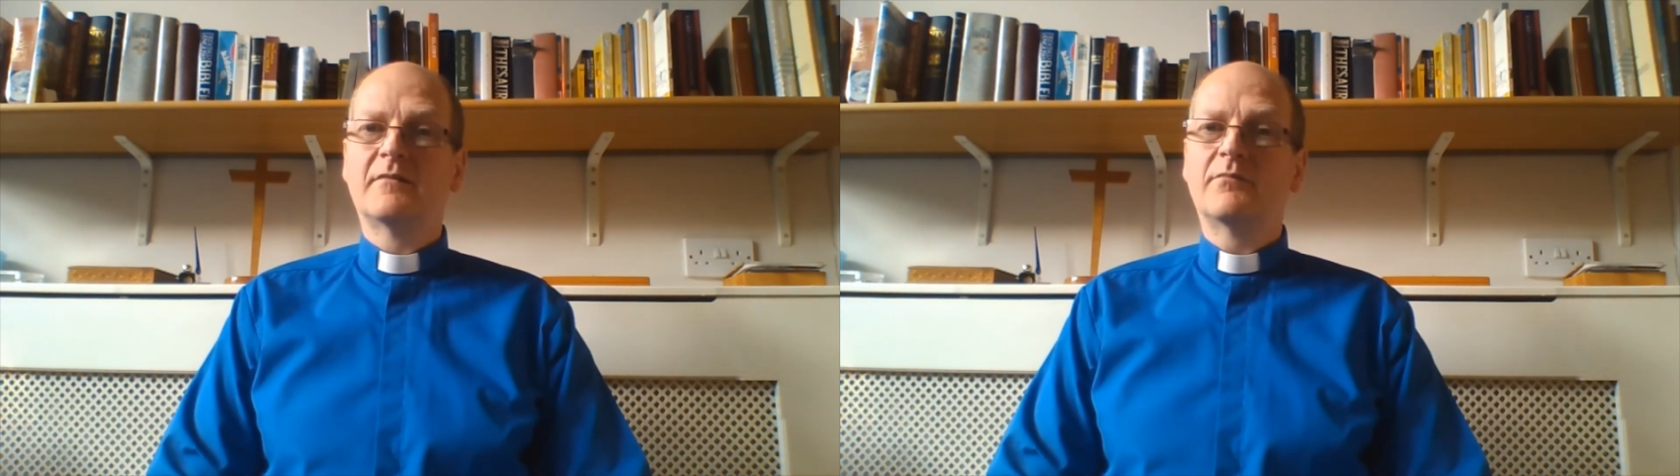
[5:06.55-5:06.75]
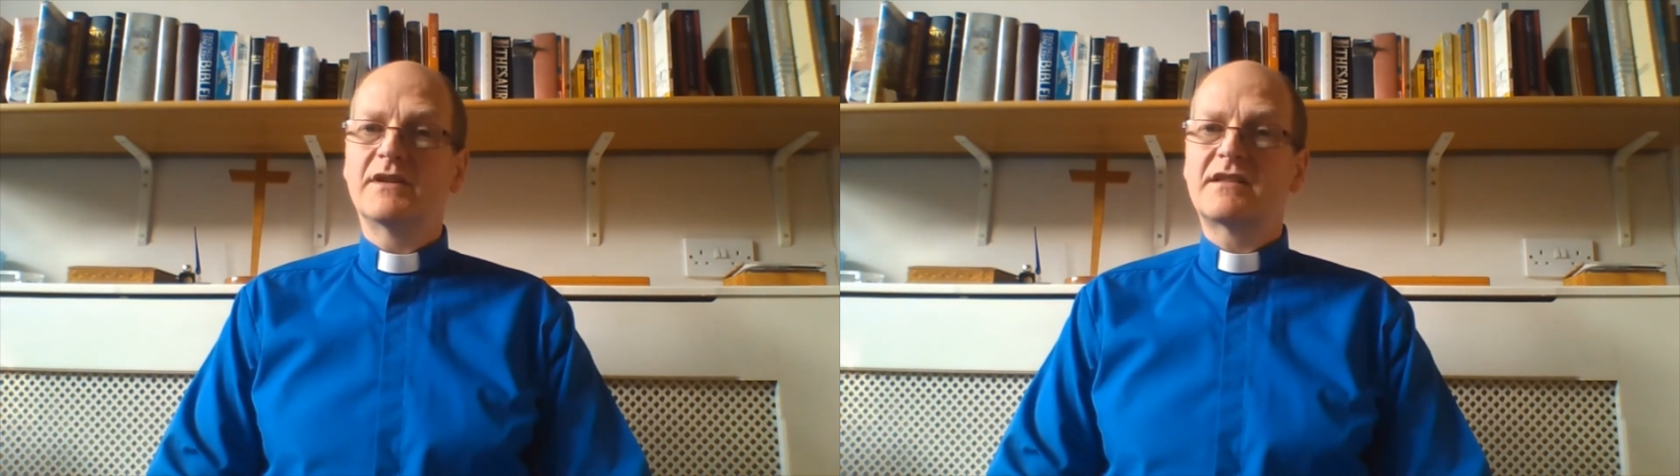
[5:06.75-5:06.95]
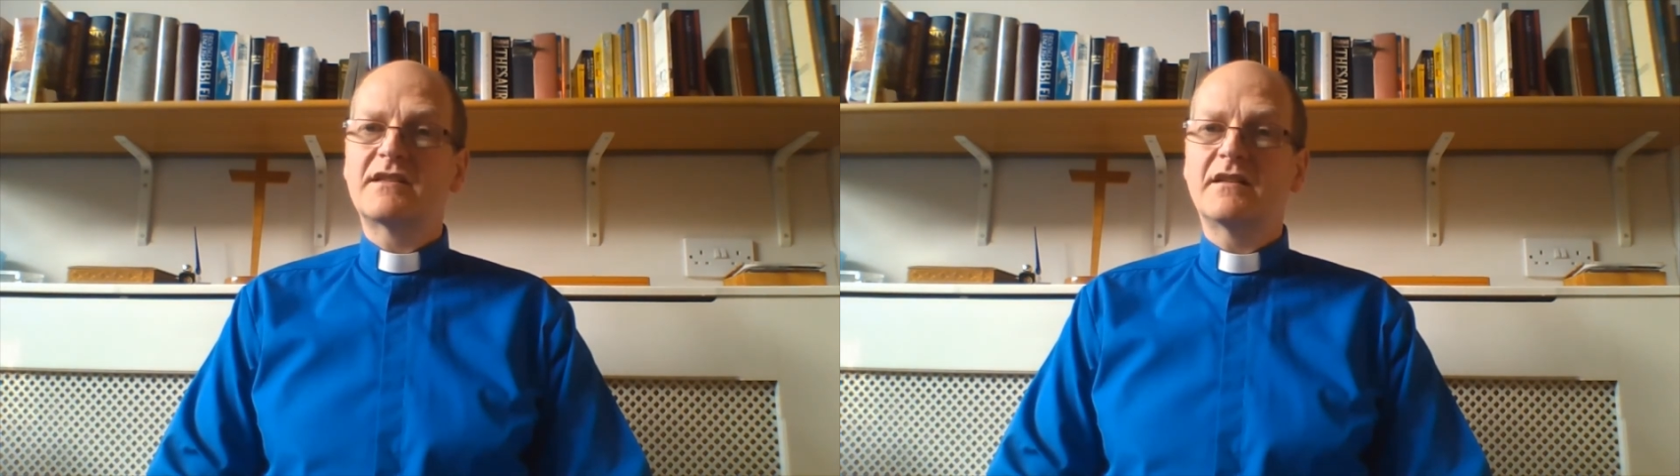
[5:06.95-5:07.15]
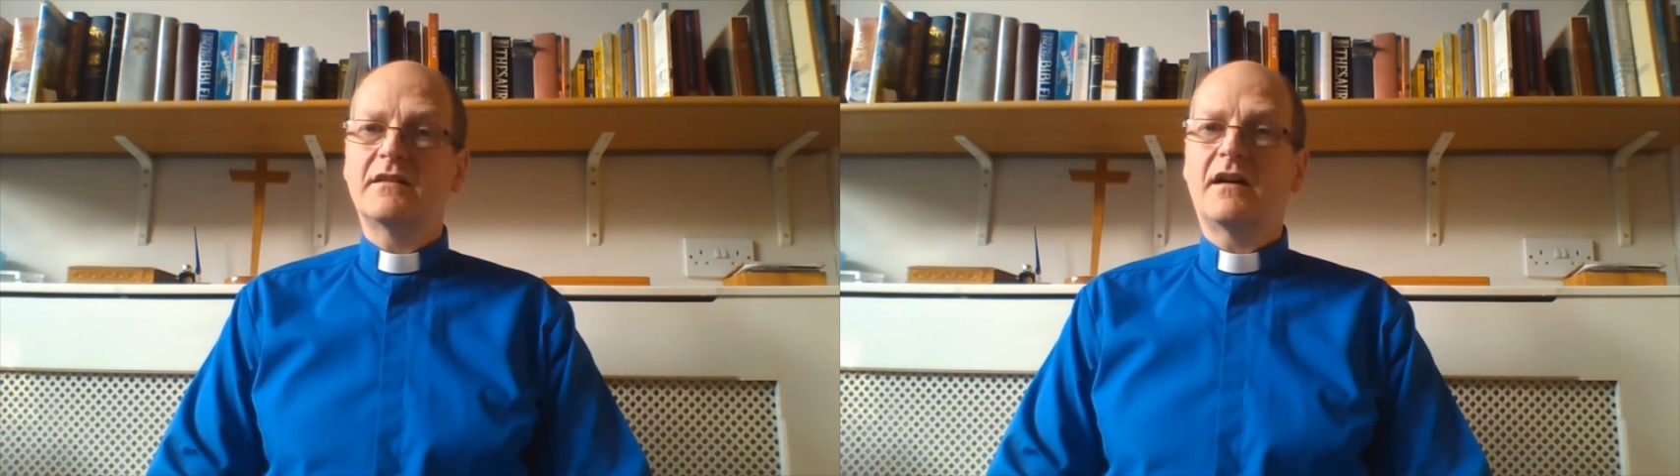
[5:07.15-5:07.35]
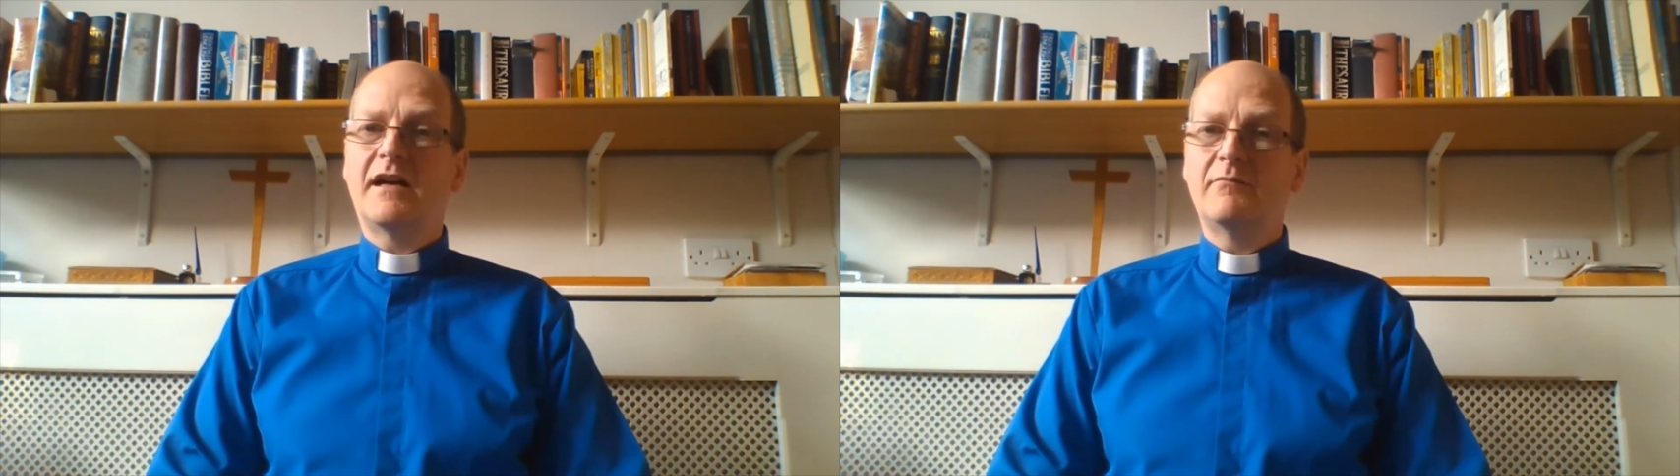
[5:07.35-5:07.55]
but
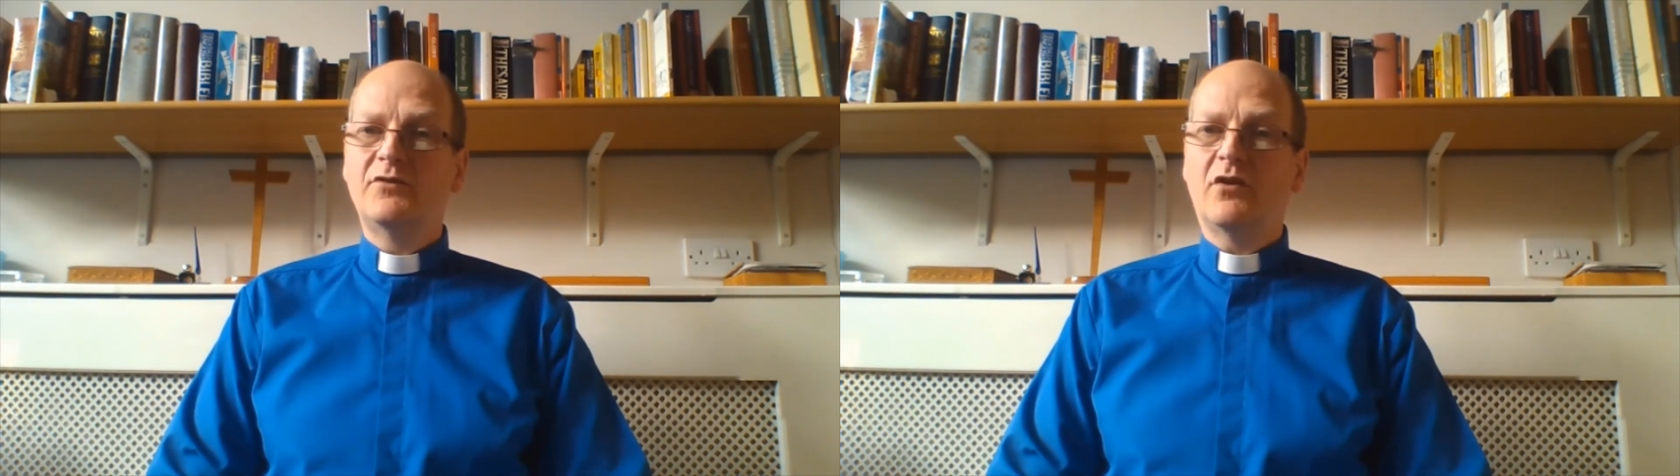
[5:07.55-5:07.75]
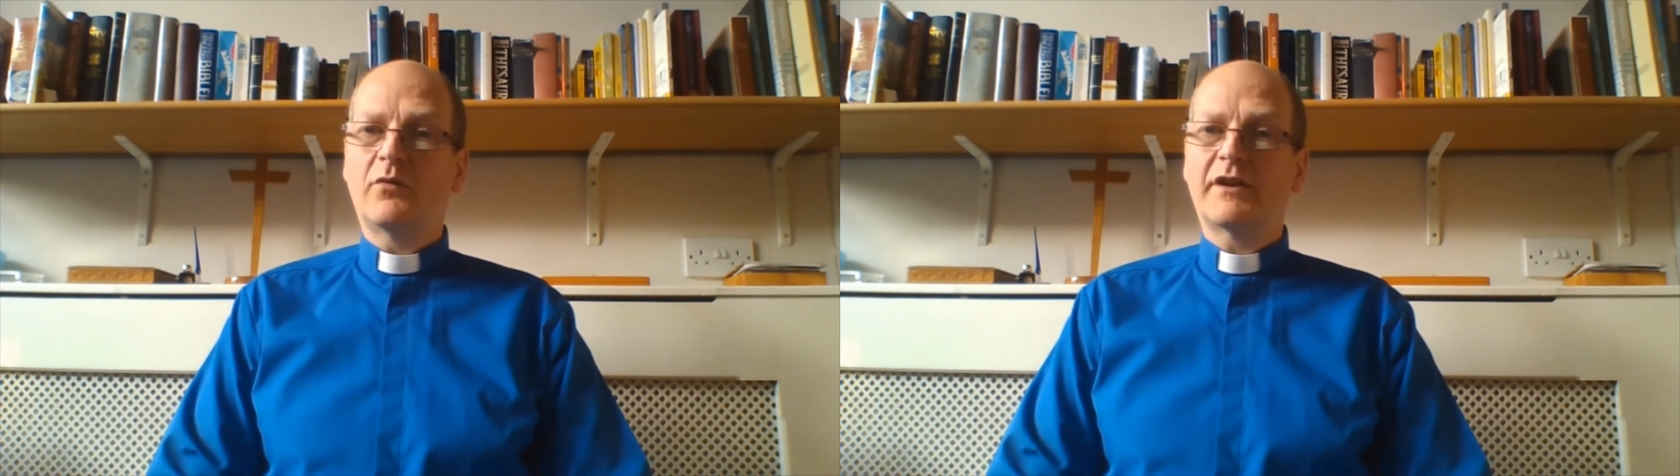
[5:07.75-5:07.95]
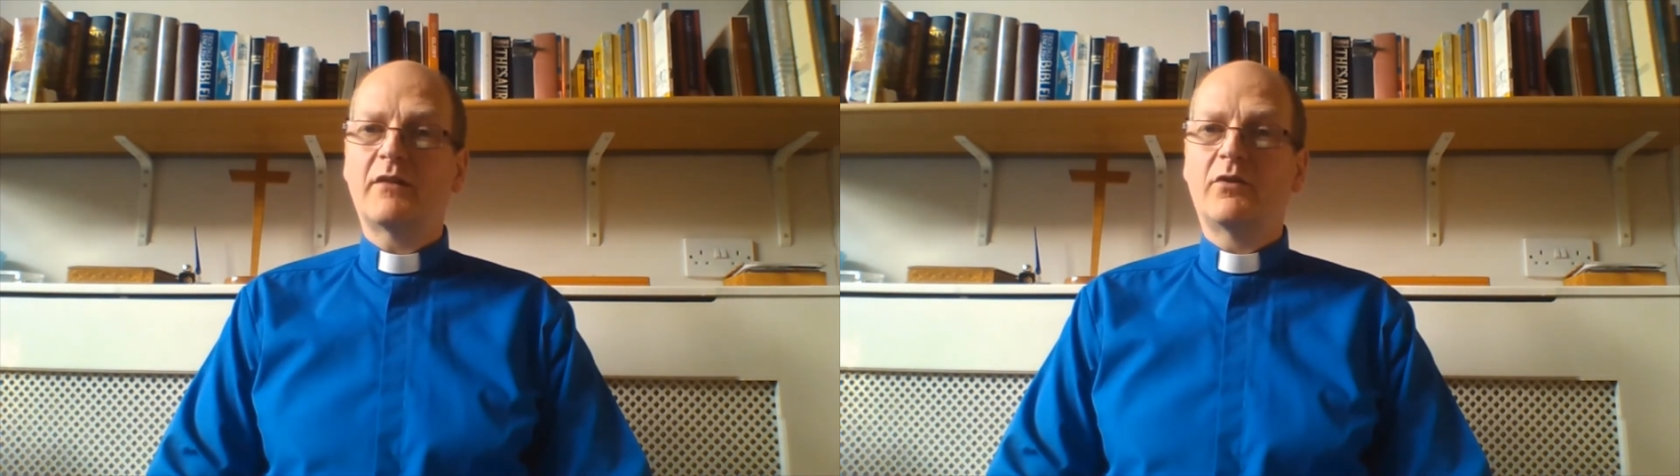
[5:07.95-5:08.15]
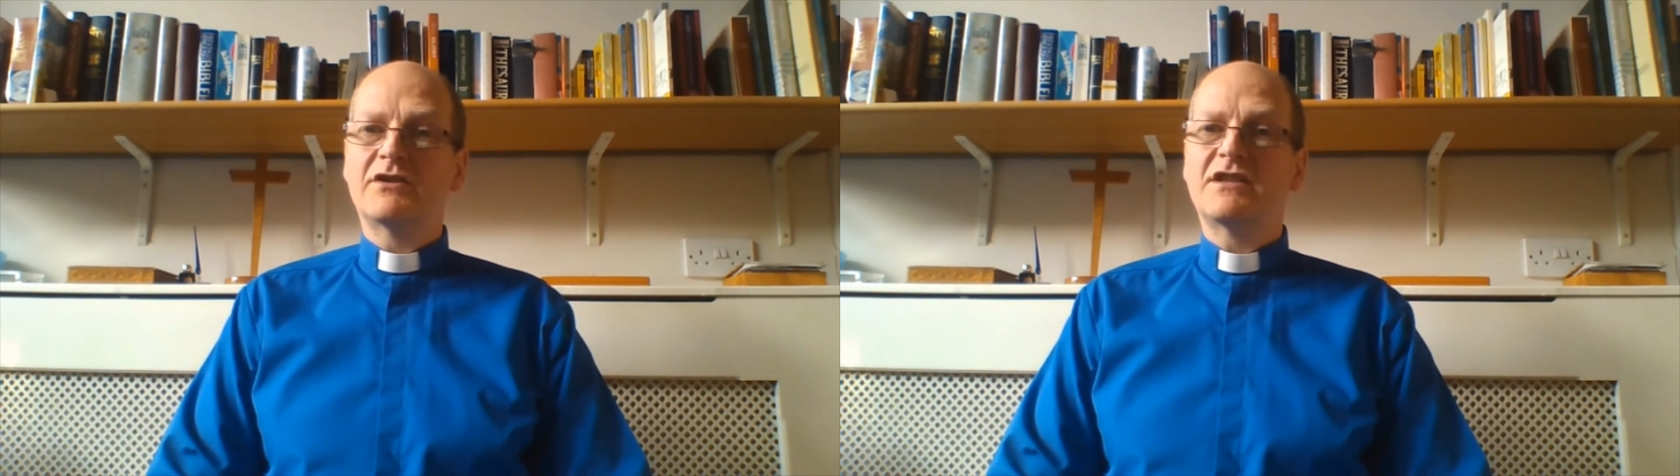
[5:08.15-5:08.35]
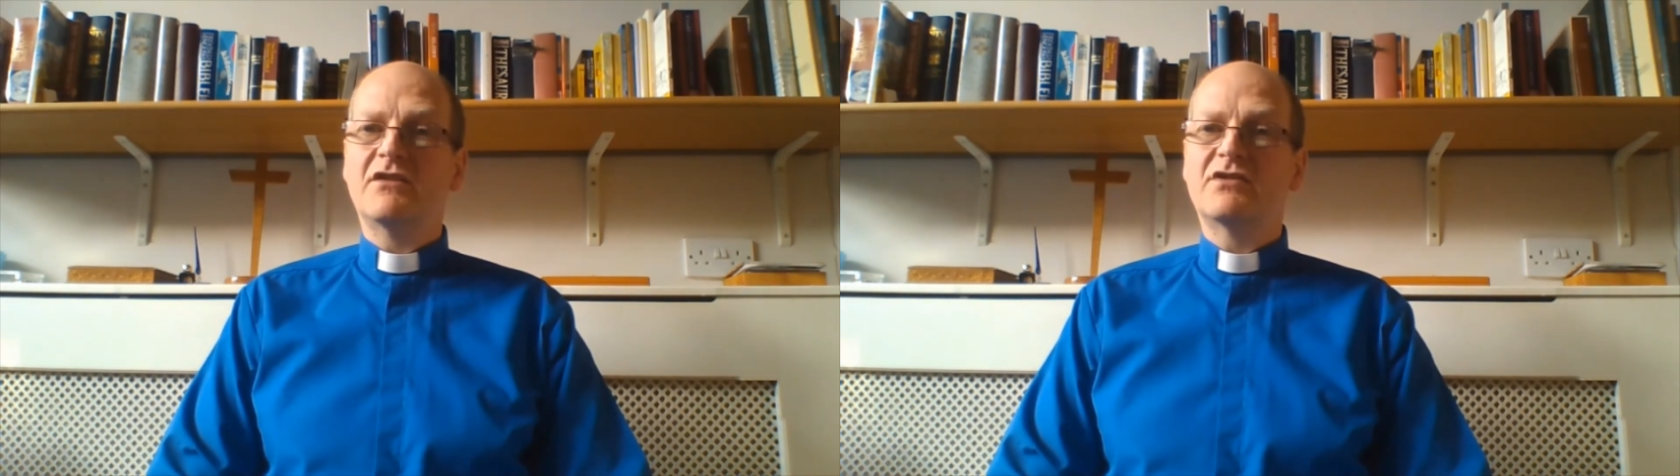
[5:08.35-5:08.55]
still I am not what I
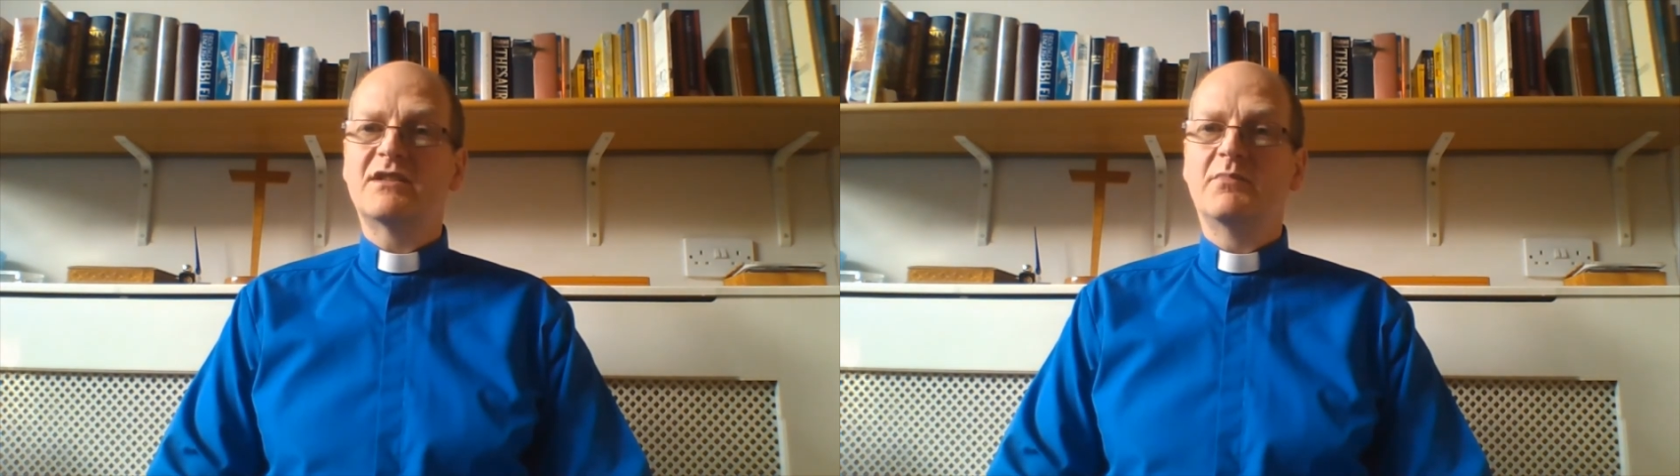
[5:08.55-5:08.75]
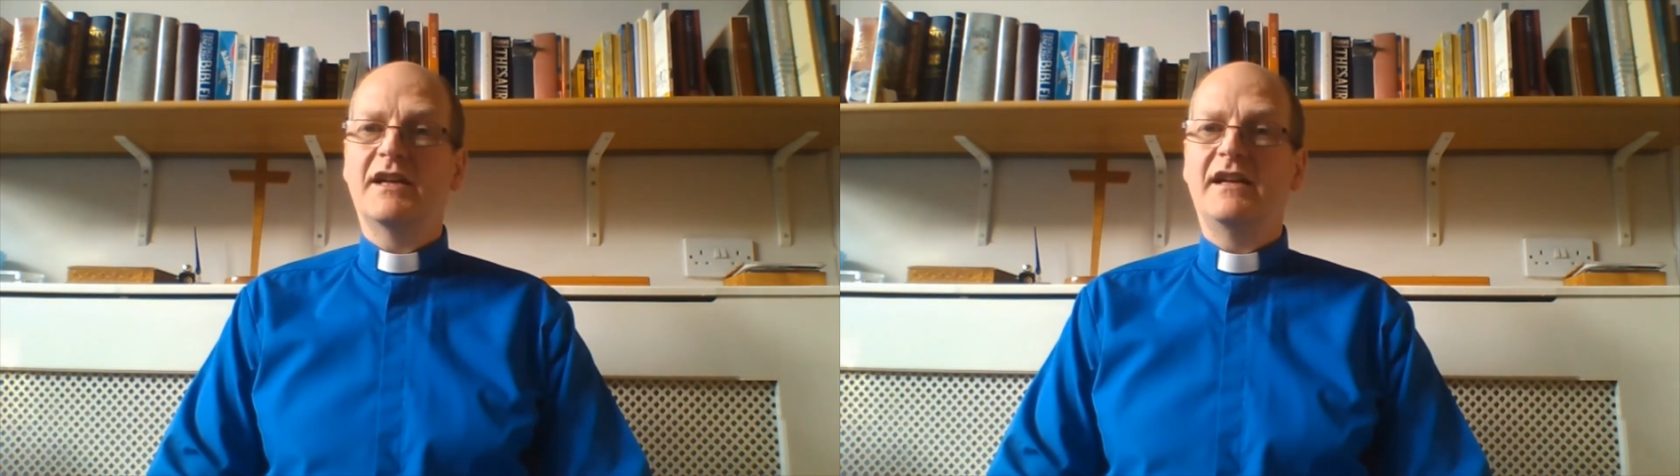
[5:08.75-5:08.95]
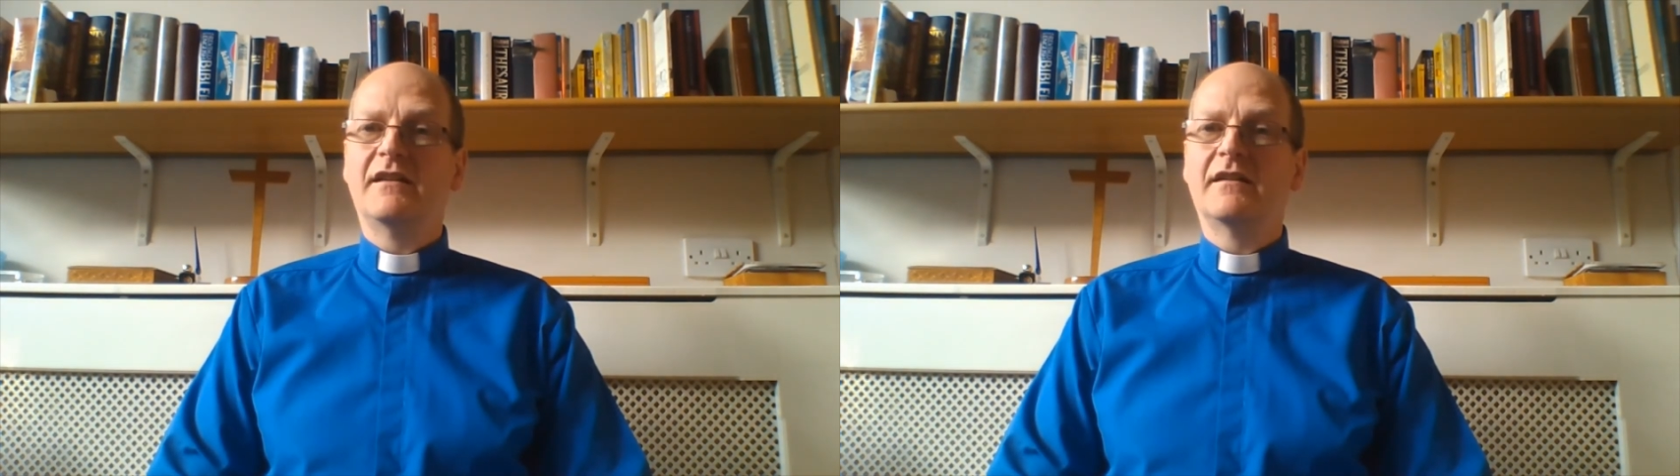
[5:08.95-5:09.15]
once used to be,